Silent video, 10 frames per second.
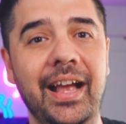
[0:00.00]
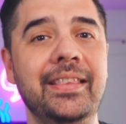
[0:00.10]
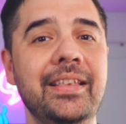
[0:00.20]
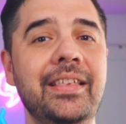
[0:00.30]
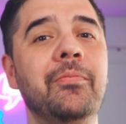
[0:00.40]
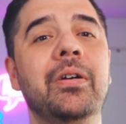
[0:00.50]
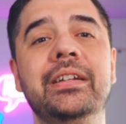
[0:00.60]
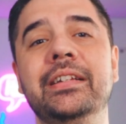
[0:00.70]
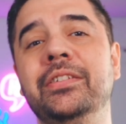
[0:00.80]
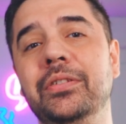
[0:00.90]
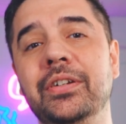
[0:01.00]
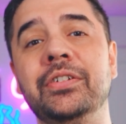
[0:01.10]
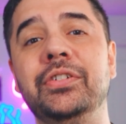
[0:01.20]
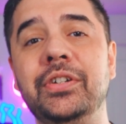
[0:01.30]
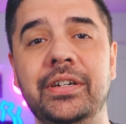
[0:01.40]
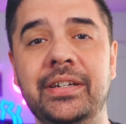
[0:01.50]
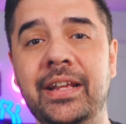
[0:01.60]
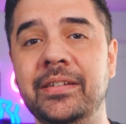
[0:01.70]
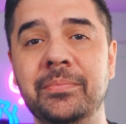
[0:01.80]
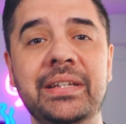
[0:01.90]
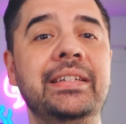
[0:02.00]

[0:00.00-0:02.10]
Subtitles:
I think they wanted it to look good and be